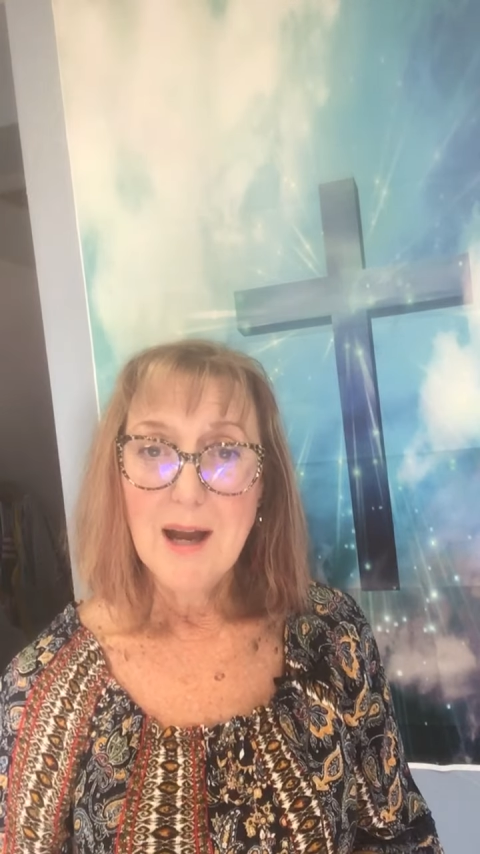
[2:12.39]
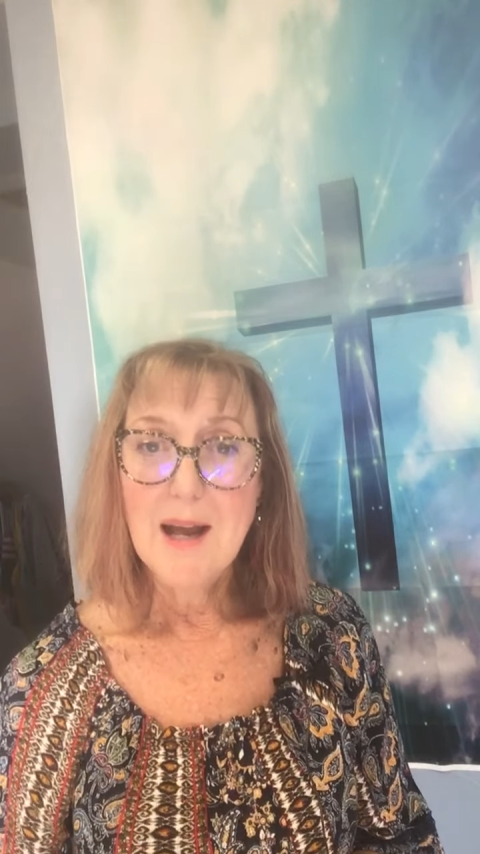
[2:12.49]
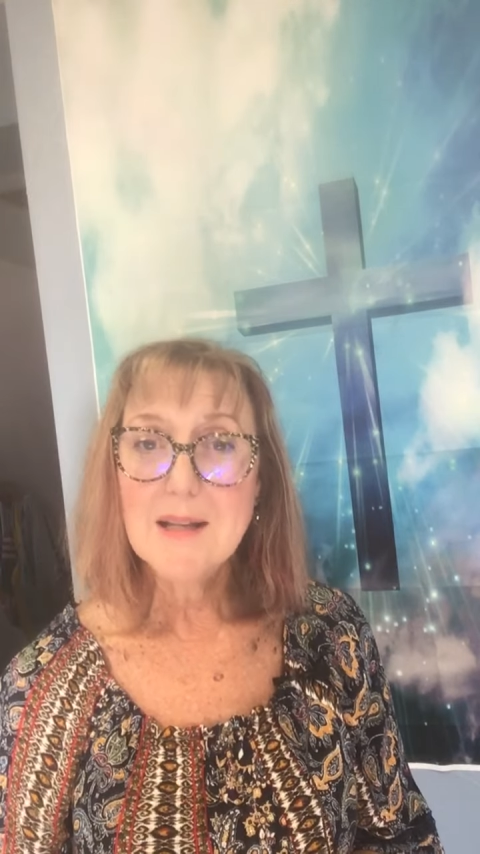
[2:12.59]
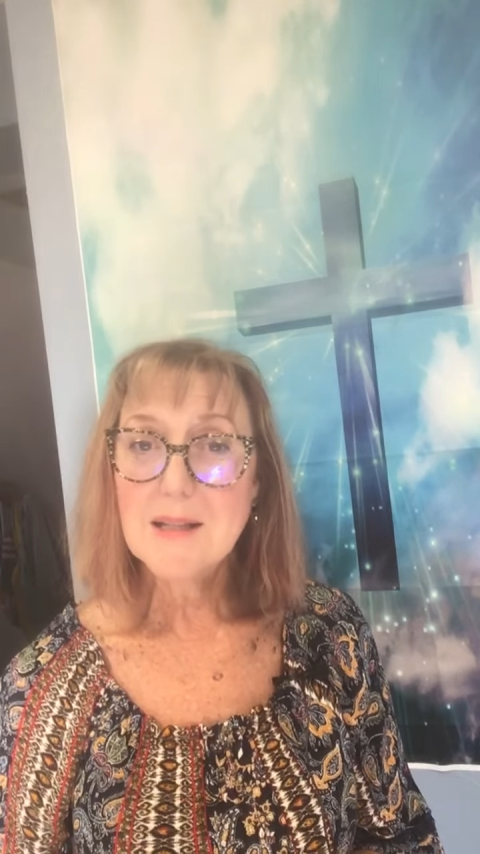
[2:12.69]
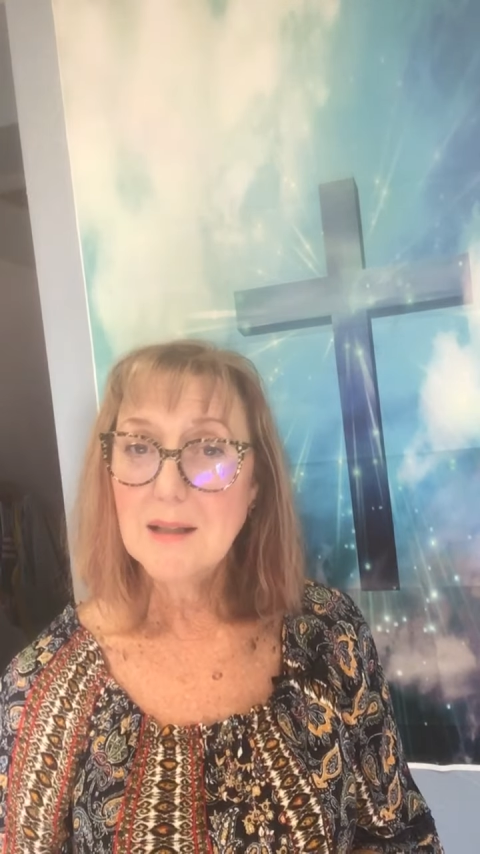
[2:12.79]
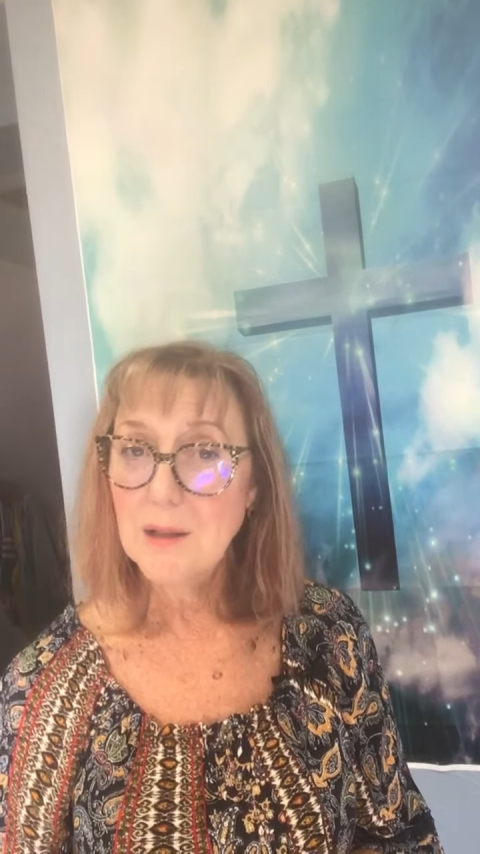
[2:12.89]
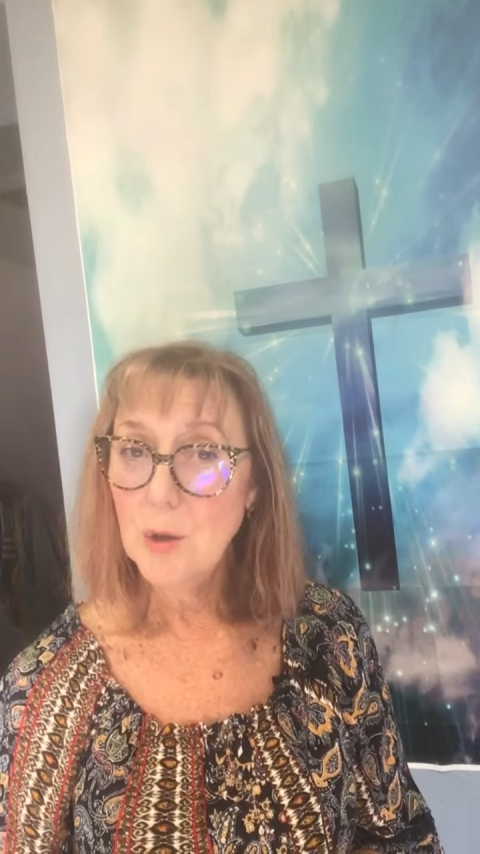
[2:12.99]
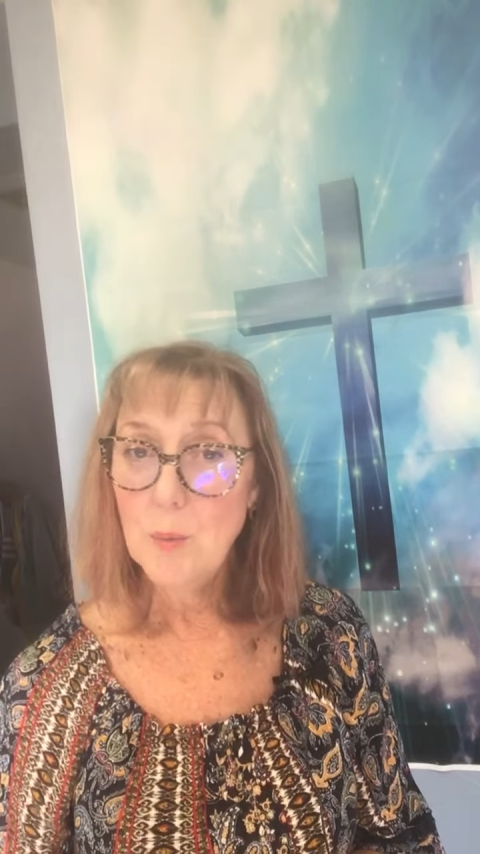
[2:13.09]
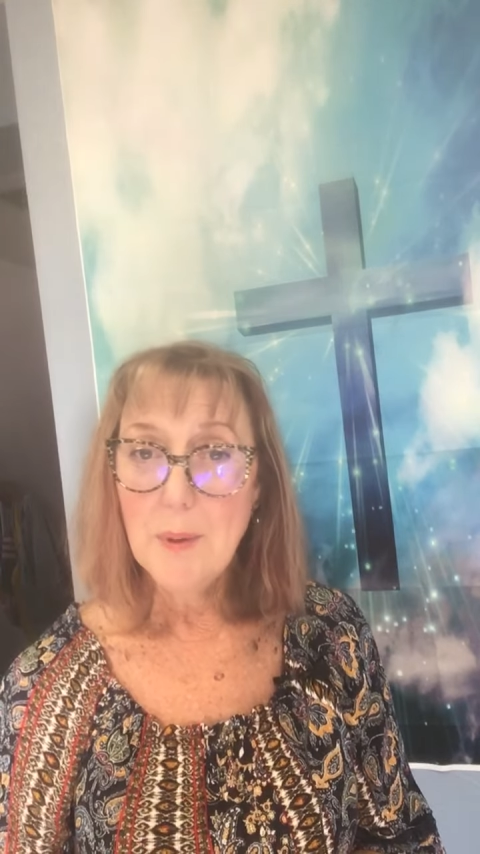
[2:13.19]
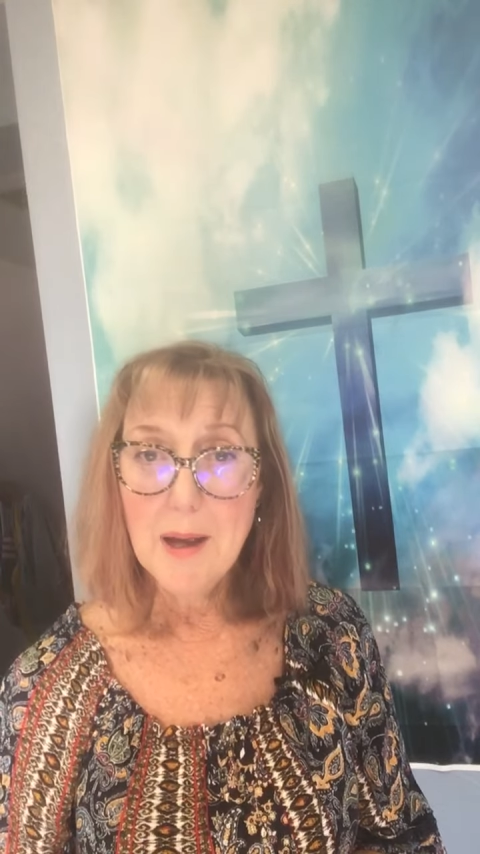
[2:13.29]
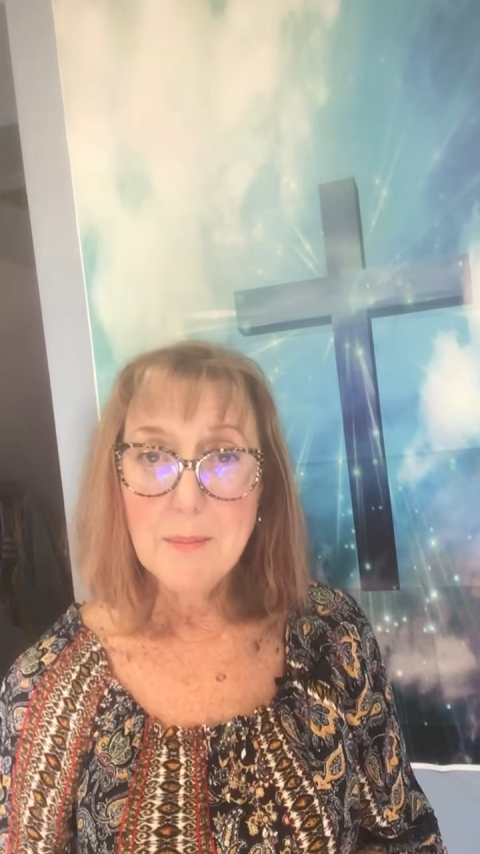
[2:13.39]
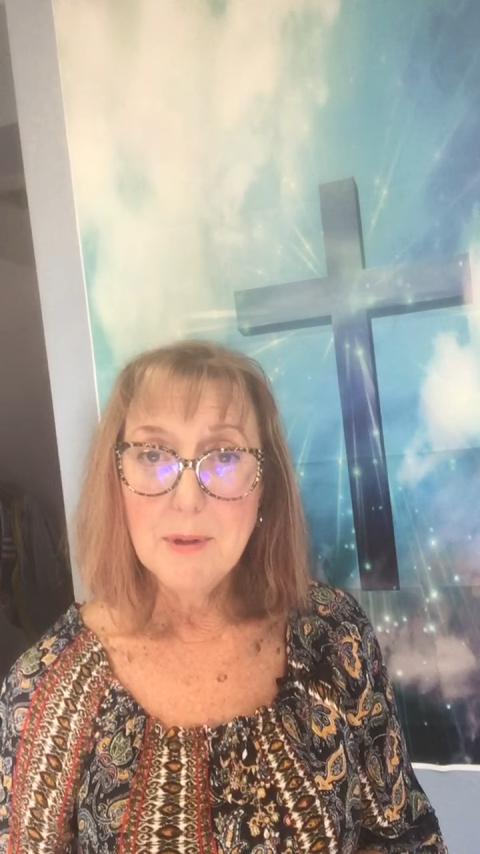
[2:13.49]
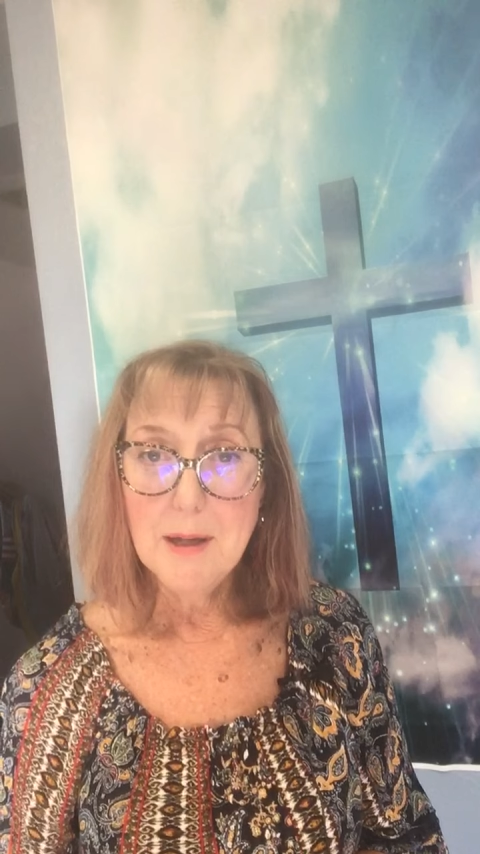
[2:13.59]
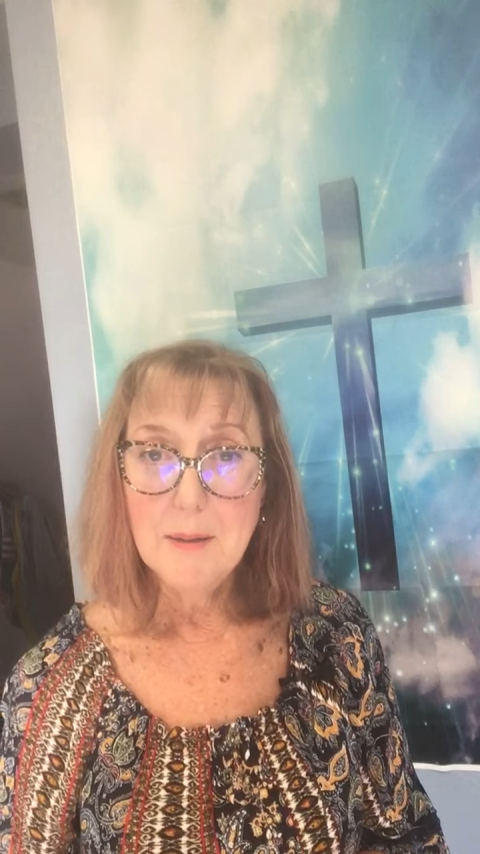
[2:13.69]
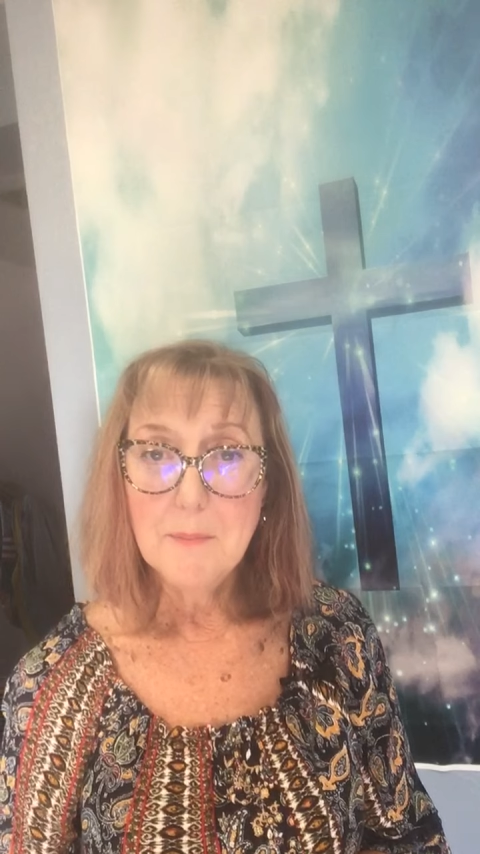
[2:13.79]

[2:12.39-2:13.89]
as a little baby.